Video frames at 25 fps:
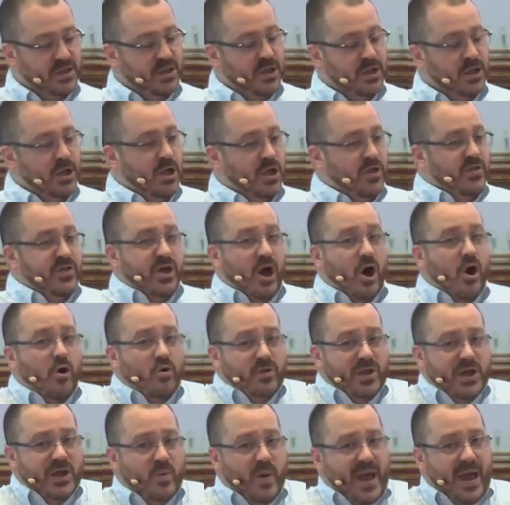the only
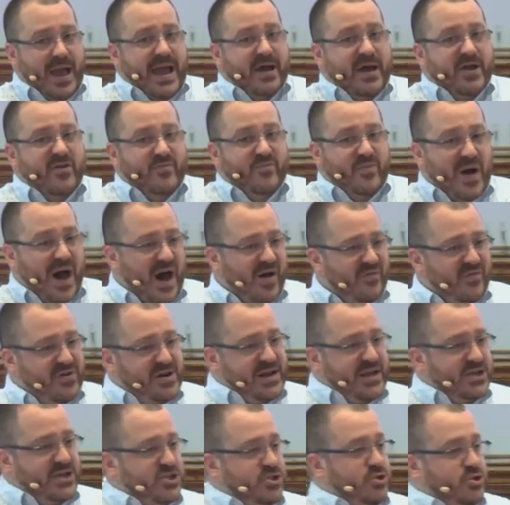way out of poverty
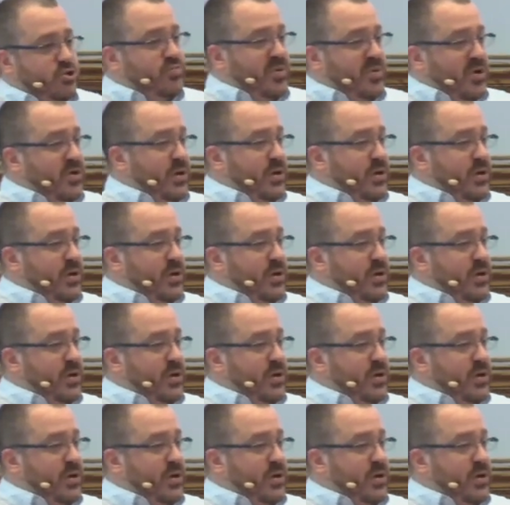is through building